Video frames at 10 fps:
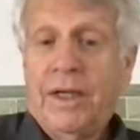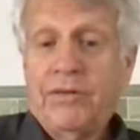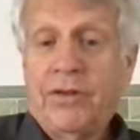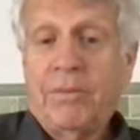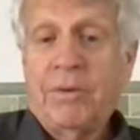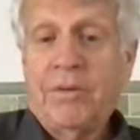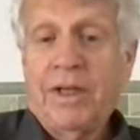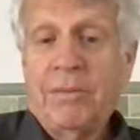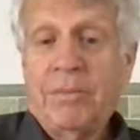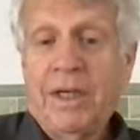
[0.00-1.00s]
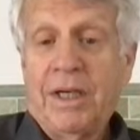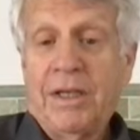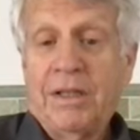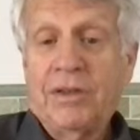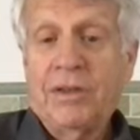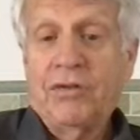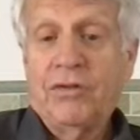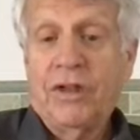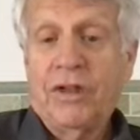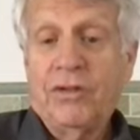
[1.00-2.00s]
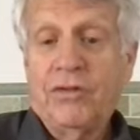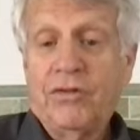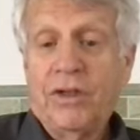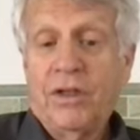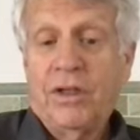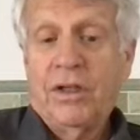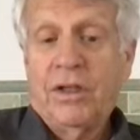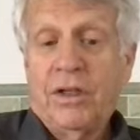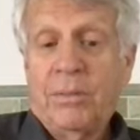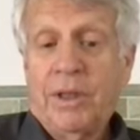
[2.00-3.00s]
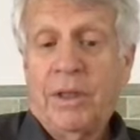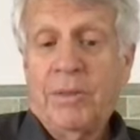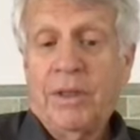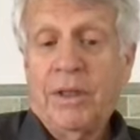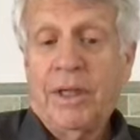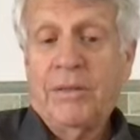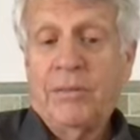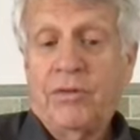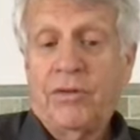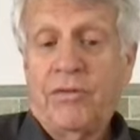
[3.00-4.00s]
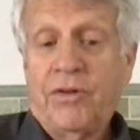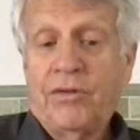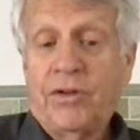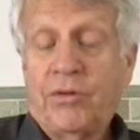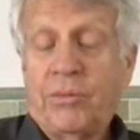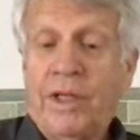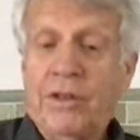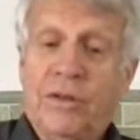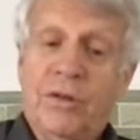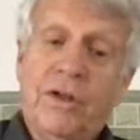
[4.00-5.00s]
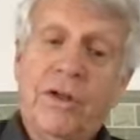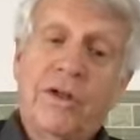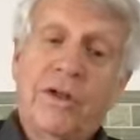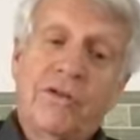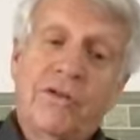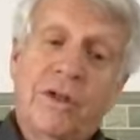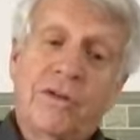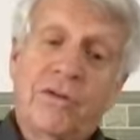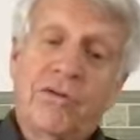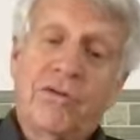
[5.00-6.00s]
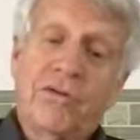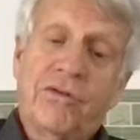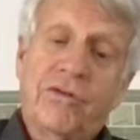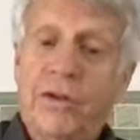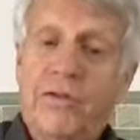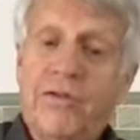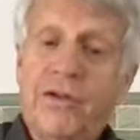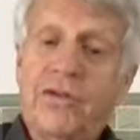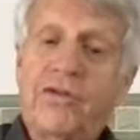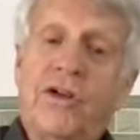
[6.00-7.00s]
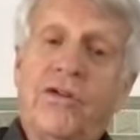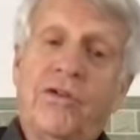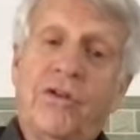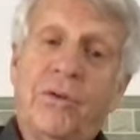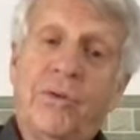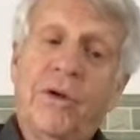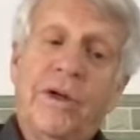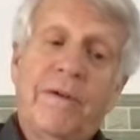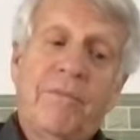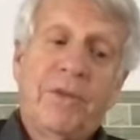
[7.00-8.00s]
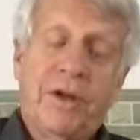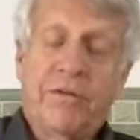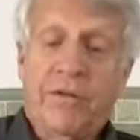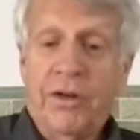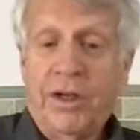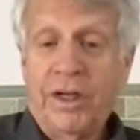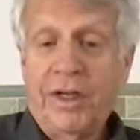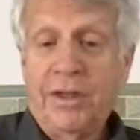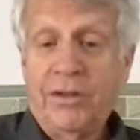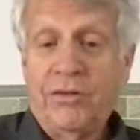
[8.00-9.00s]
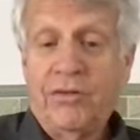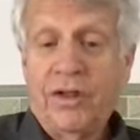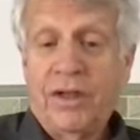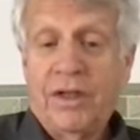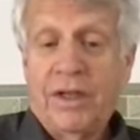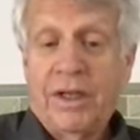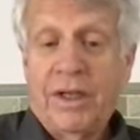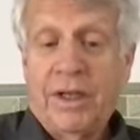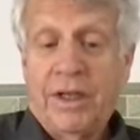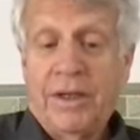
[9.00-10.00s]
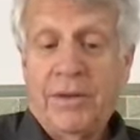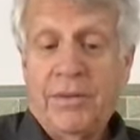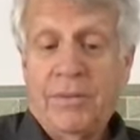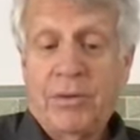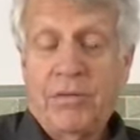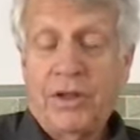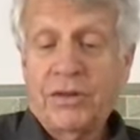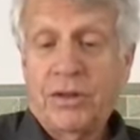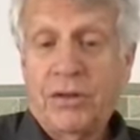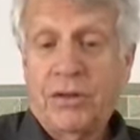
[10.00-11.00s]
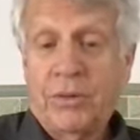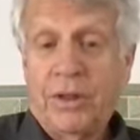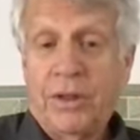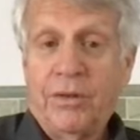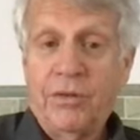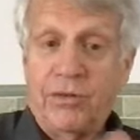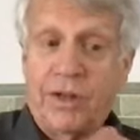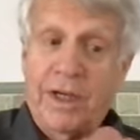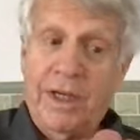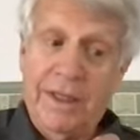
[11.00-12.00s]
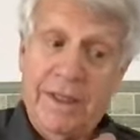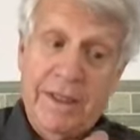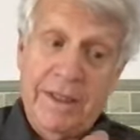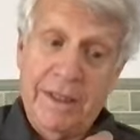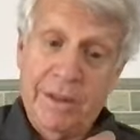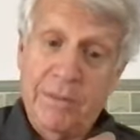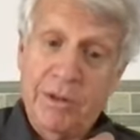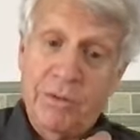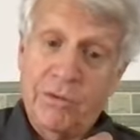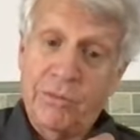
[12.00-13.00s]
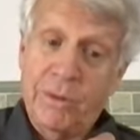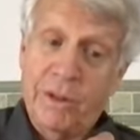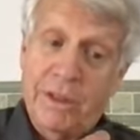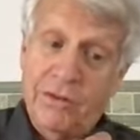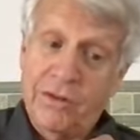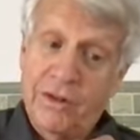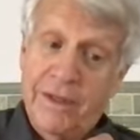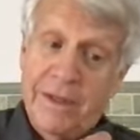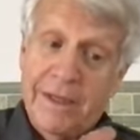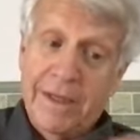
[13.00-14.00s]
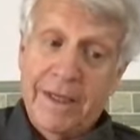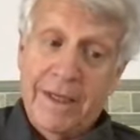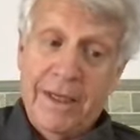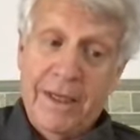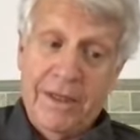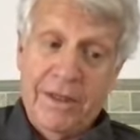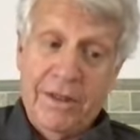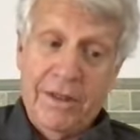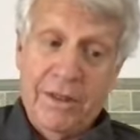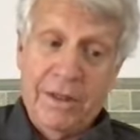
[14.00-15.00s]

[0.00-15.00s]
some of the immunologists in his department. I was a physics major, so I chose to work with a physicist who converted his professional career to studying the immune response. And